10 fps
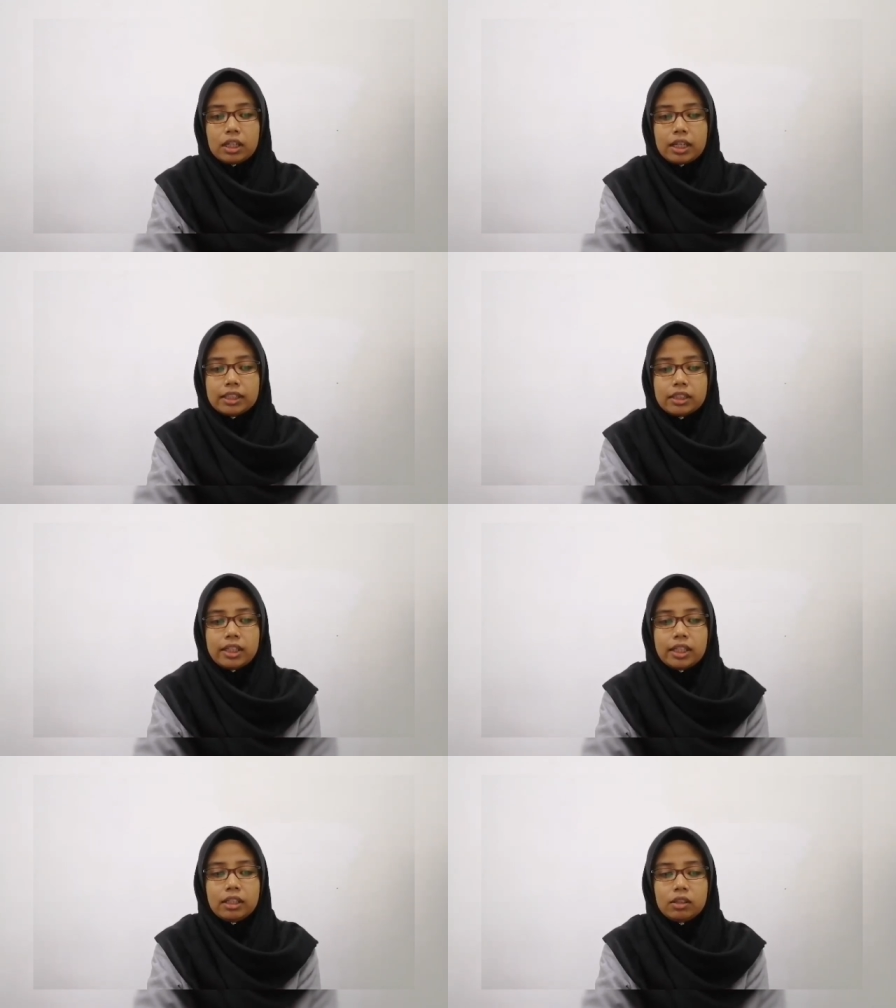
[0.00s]

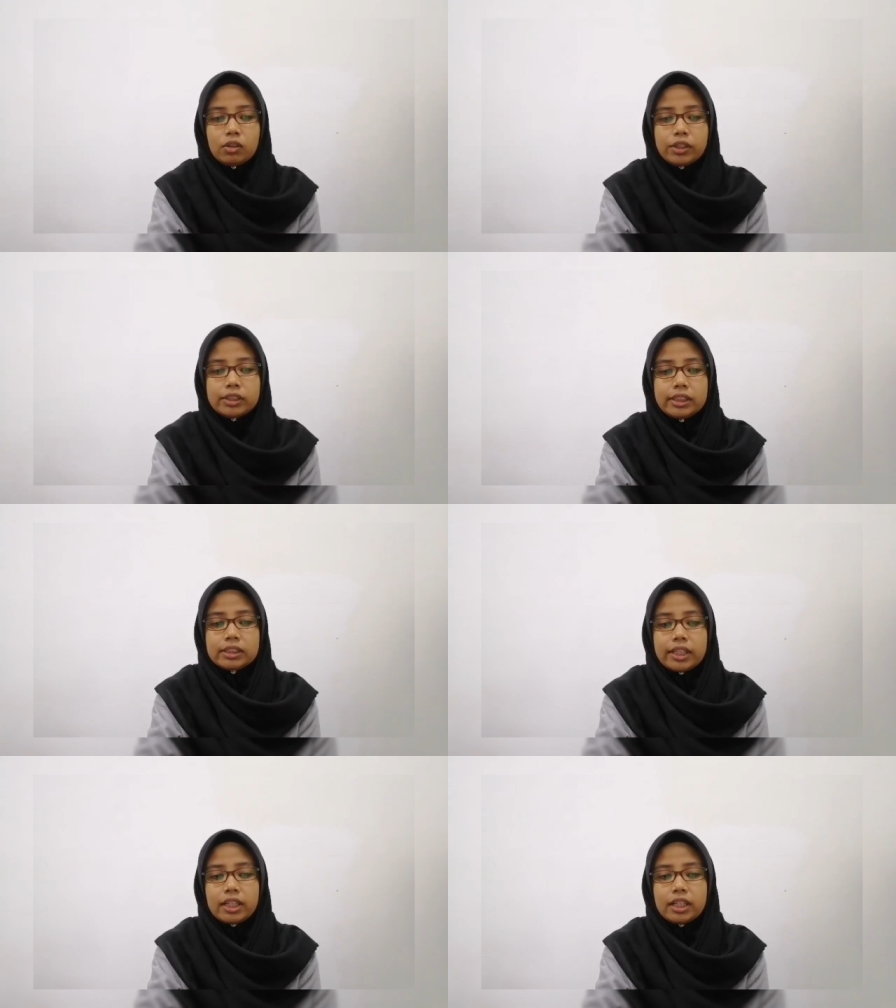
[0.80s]
Lastly, noise
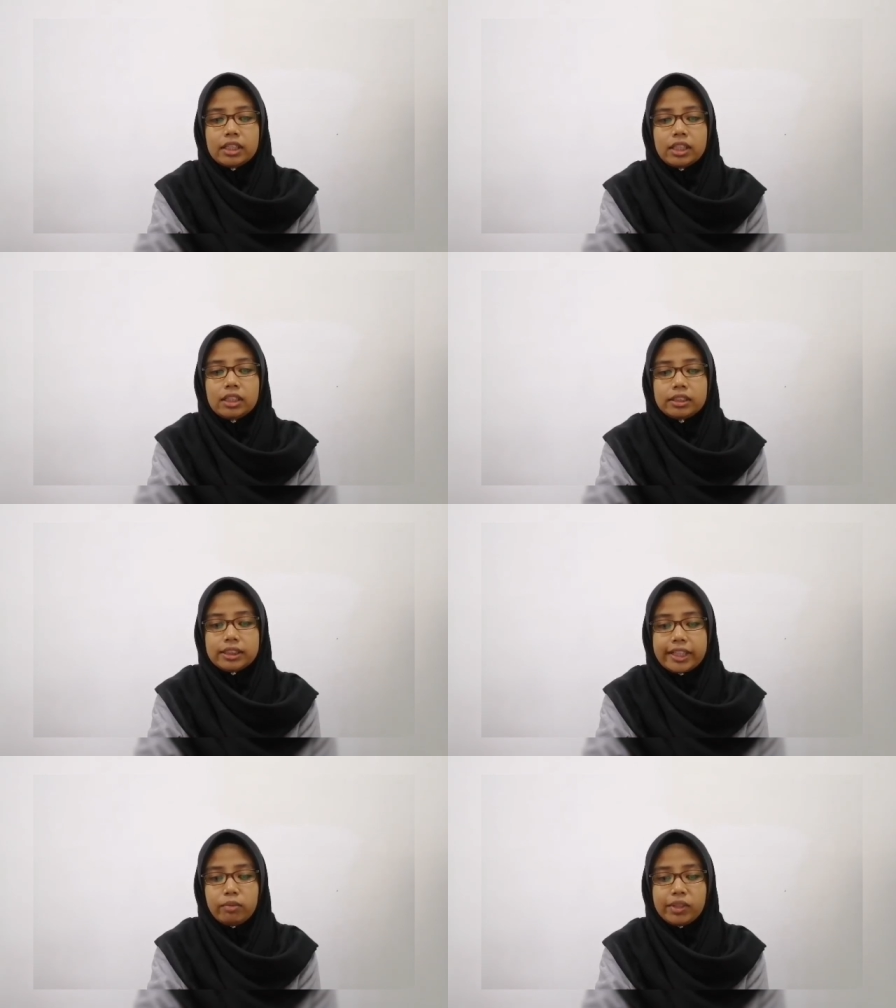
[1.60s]
is another
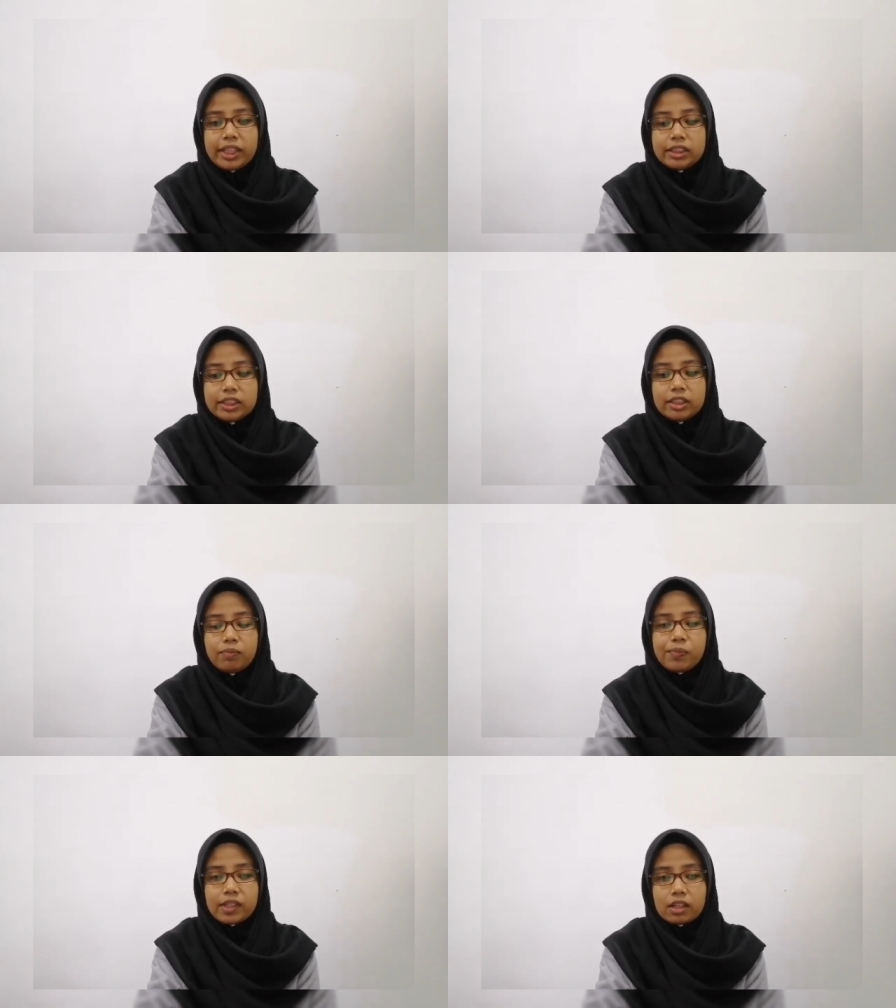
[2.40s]
design
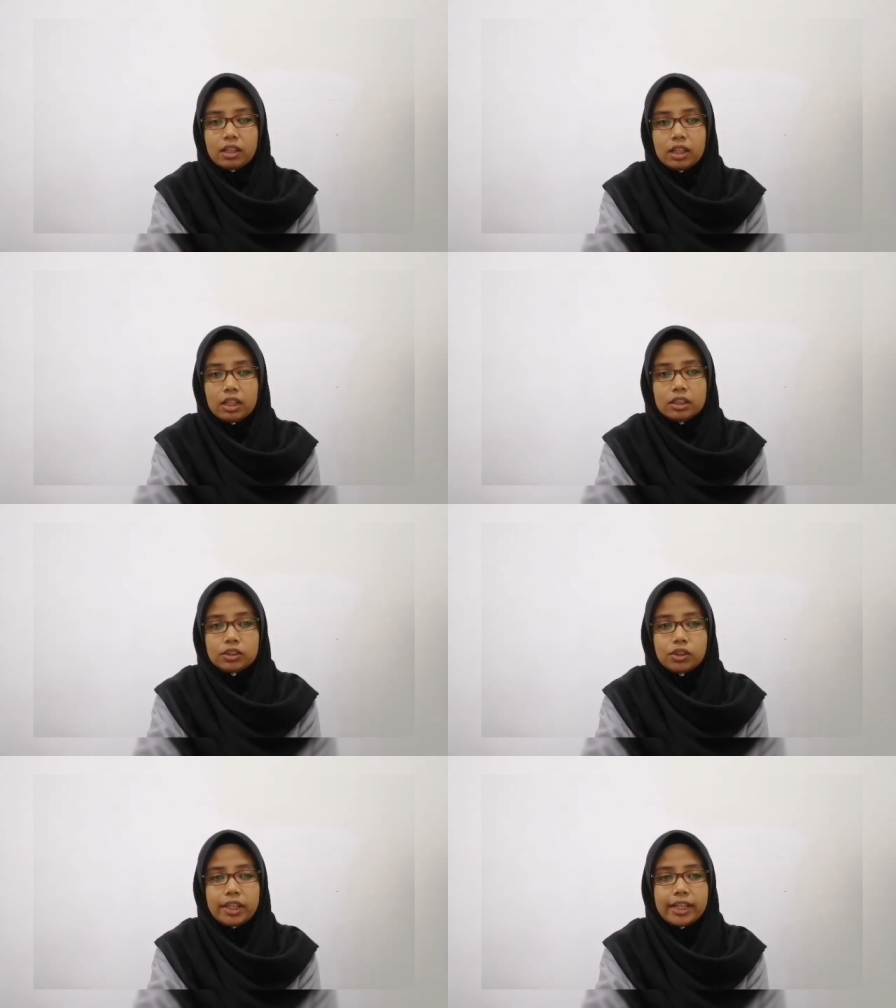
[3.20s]
limitation.
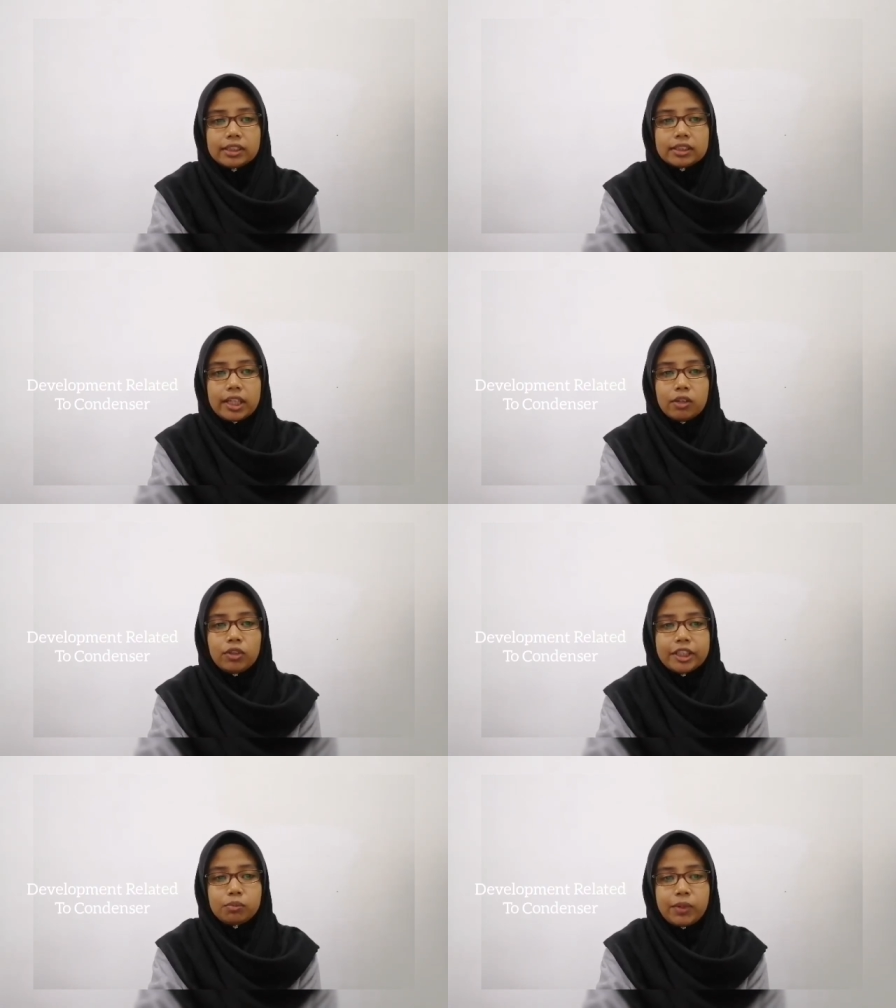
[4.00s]
So next, I
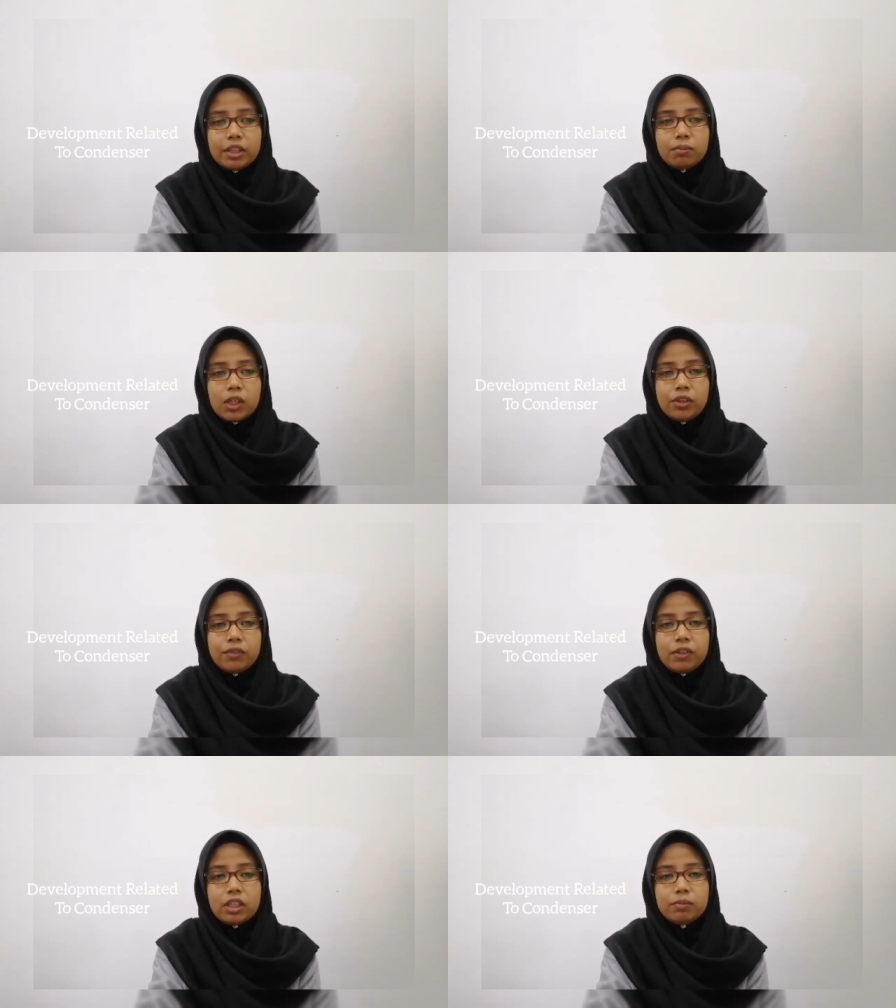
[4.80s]
will explain about
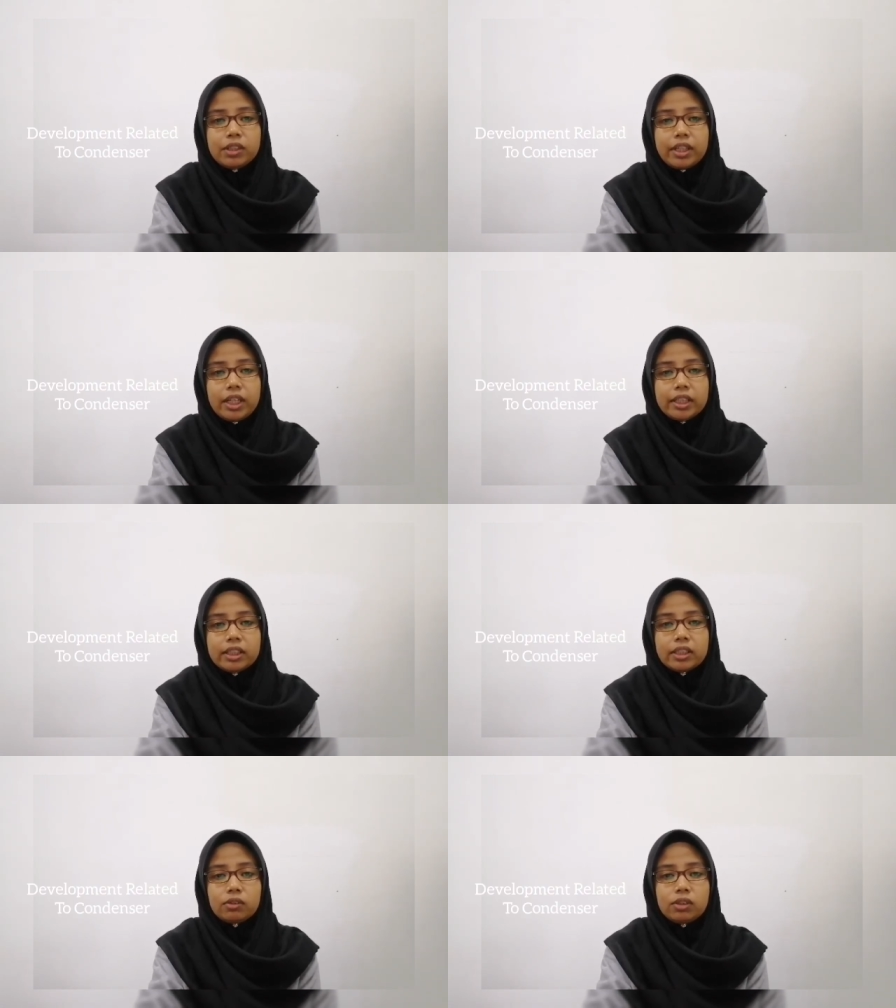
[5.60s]
development
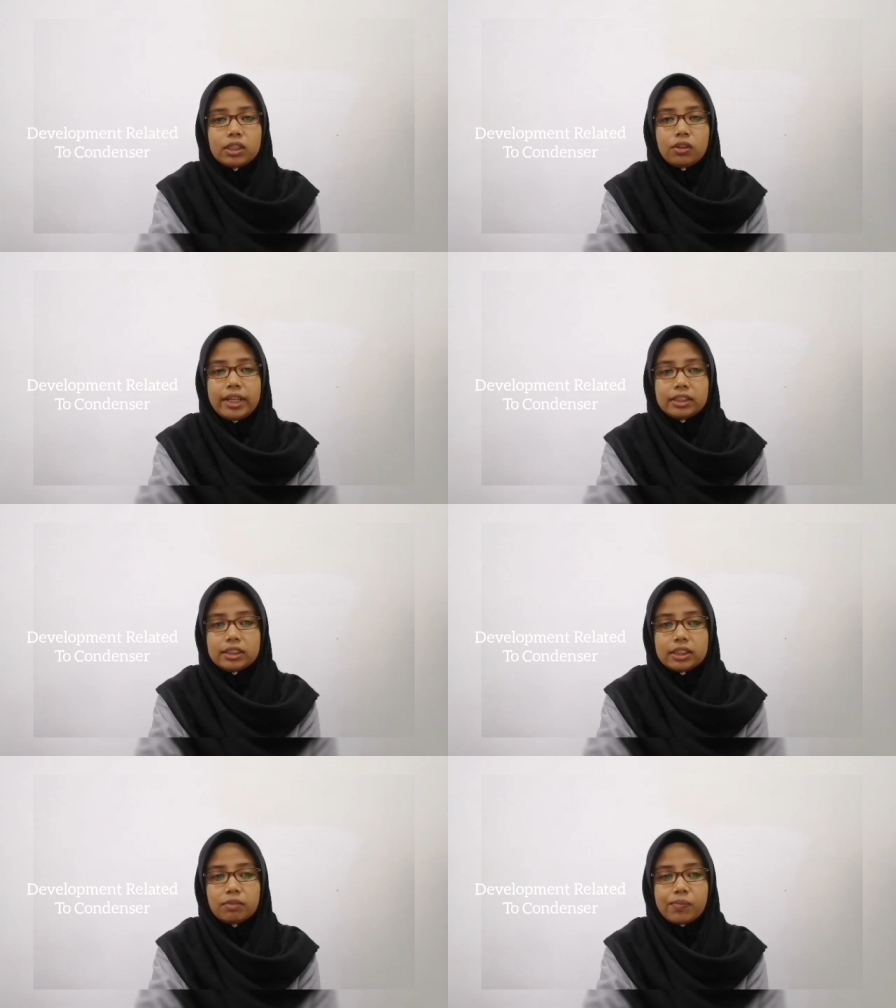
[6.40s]
related to the
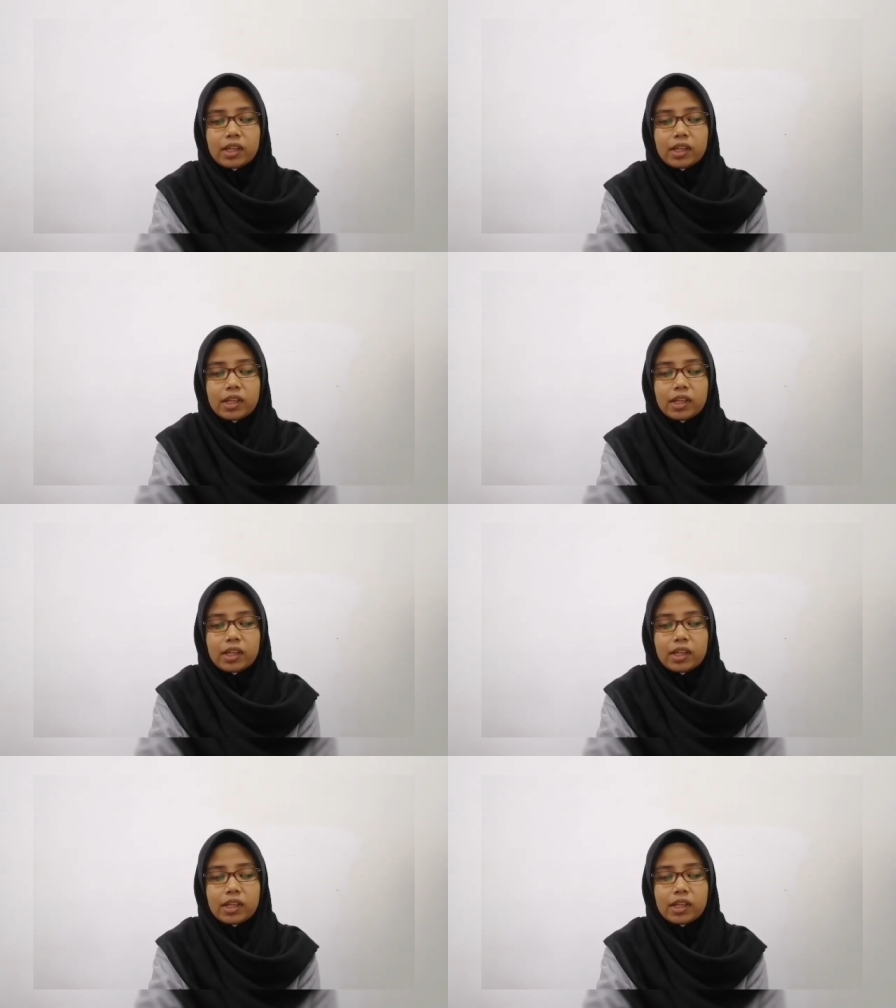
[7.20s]
condenser.